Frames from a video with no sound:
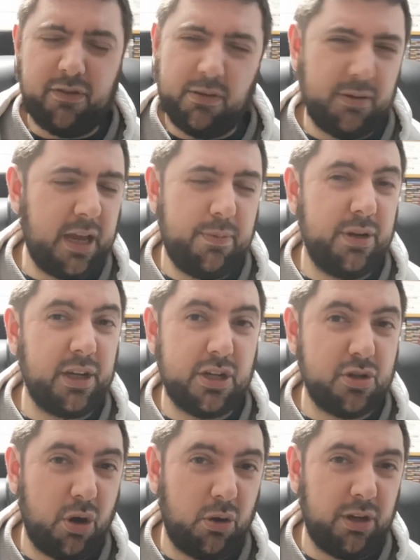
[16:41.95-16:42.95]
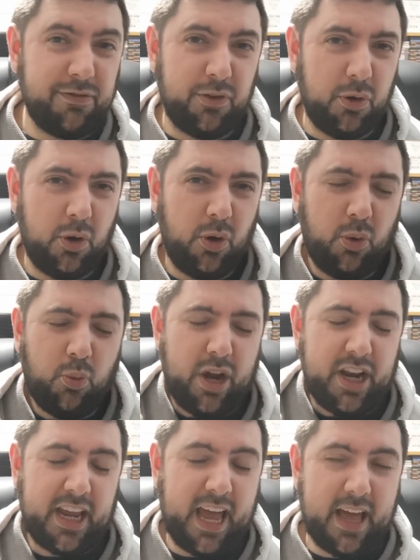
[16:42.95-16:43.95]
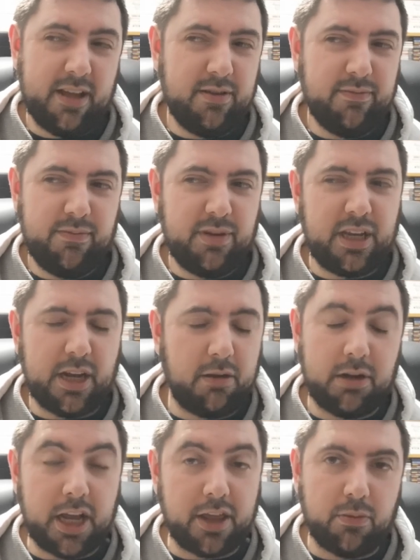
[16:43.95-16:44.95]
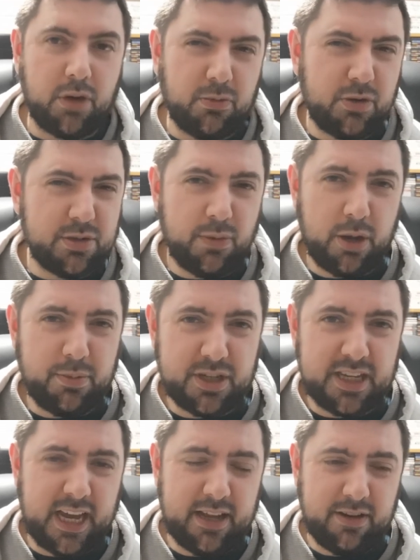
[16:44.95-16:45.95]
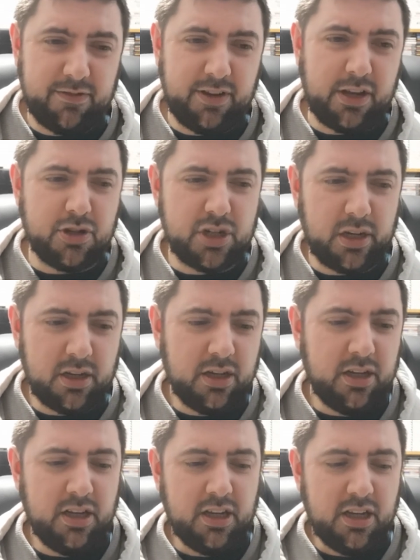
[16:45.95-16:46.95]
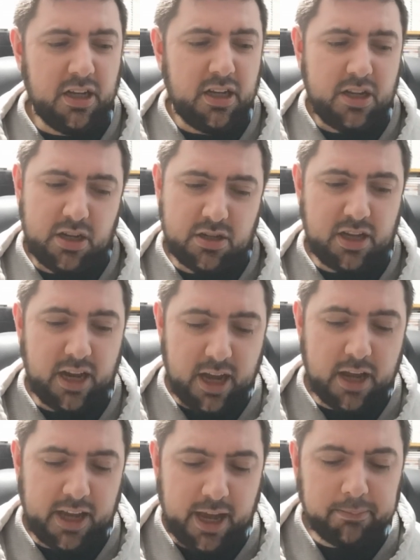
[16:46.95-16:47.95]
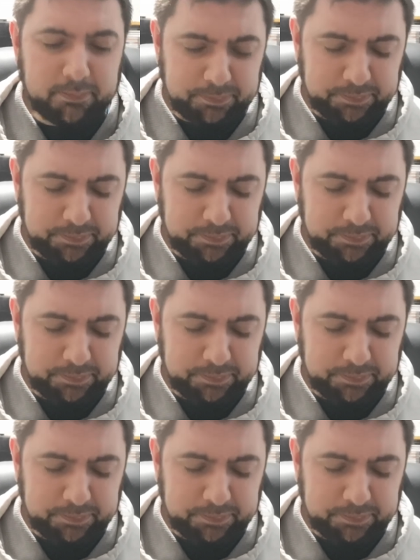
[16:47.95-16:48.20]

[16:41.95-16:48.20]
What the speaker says: I'm keeping the controller for when I get, you know, another one, which I'm hoping to get in the future. And I was like, okay.